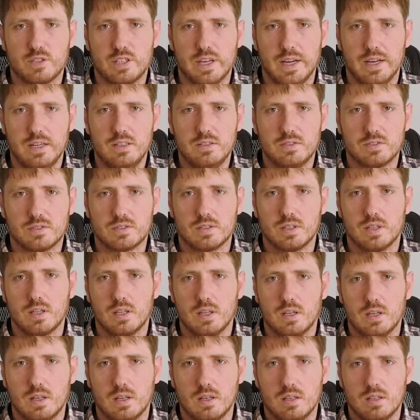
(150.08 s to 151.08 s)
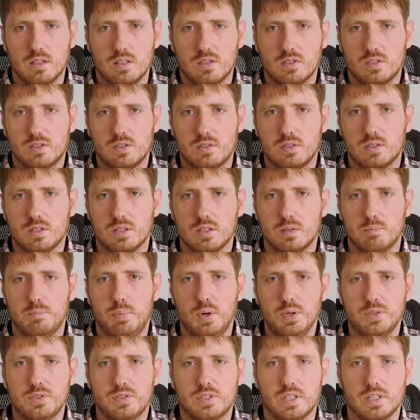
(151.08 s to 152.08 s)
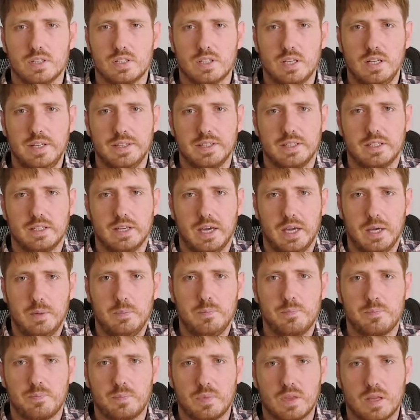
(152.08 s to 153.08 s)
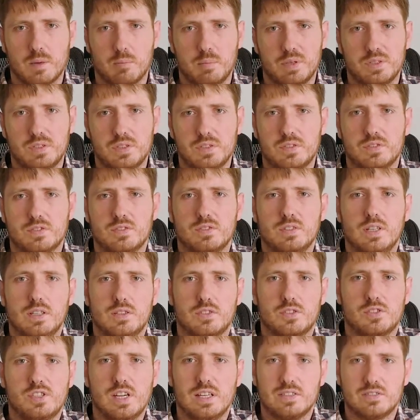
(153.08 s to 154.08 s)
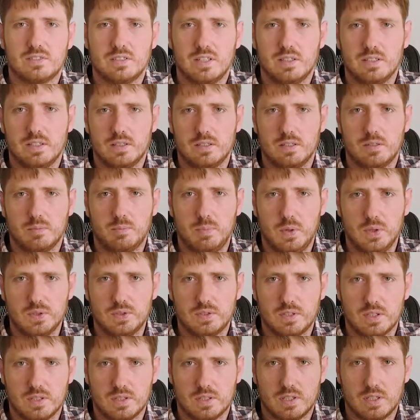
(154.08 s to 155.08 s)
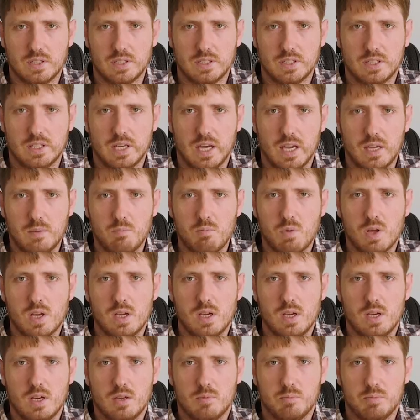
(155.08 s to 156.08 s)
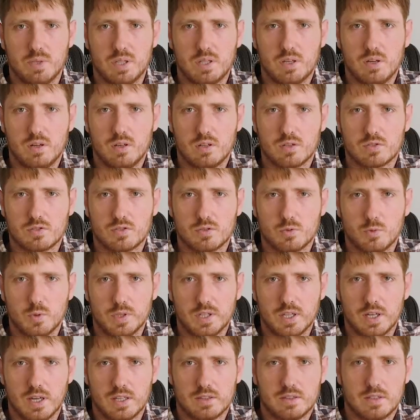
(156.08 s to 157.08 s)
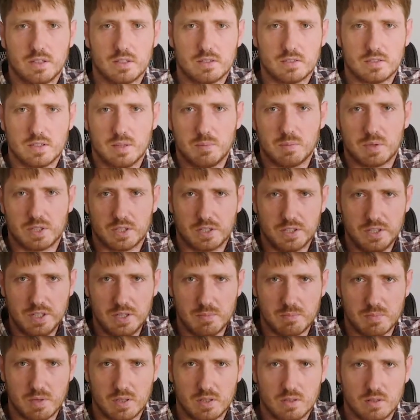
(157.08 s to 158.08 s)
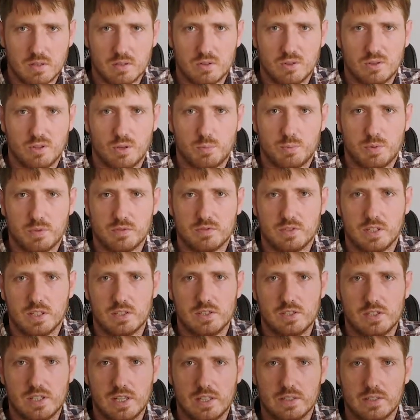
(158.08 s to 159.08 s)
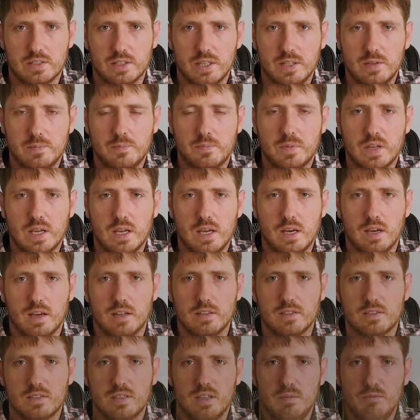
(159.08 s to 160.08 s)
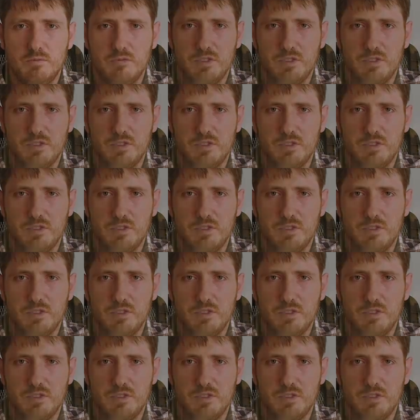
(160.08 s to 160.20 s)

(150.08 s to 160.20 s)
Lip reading: Tales is a point-and-click game, but it's not just another point-and-click game, because we added some cream on top of that genre and some